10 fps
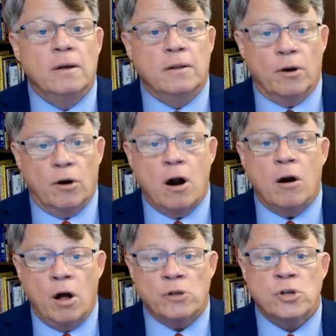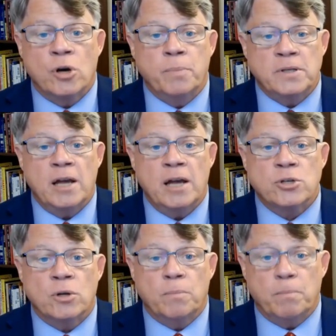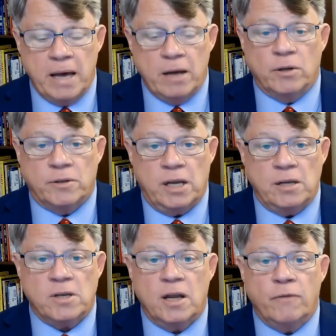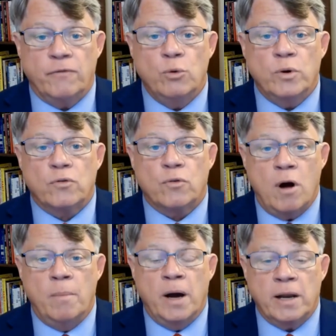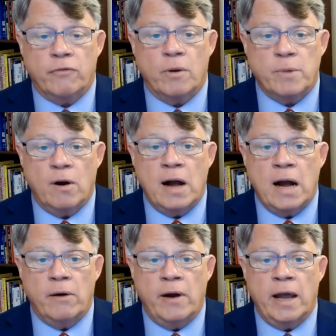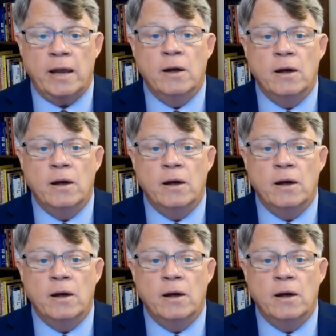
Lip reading: There are also potential penalties if you withdraw money from your IRA